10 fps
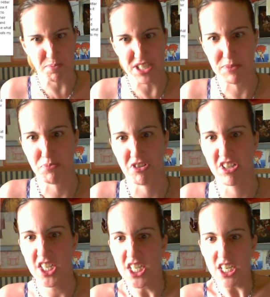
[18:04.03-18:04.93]
people
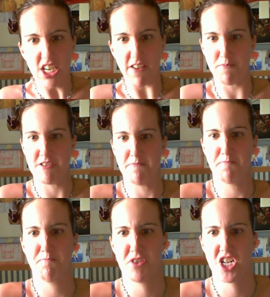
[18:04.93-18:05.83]
have been
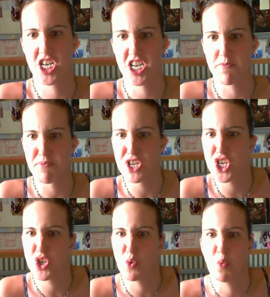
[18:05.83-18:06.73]
bullied by the
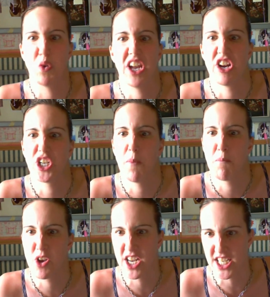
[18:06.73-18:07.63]
queer
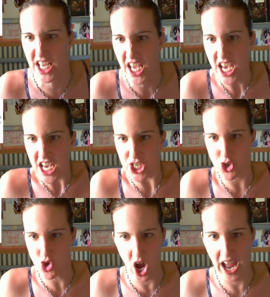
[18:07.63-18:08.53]
community in
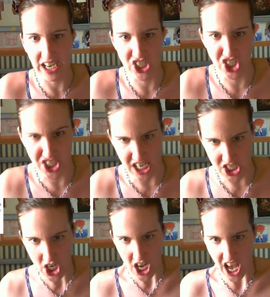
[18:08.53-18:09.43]
trying to
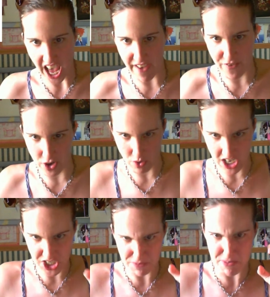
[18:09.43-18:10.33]
get
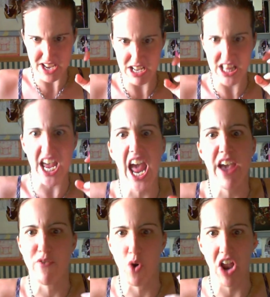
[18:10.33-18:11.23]
everyone to
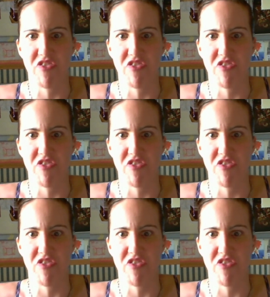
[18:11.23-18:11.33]
believe what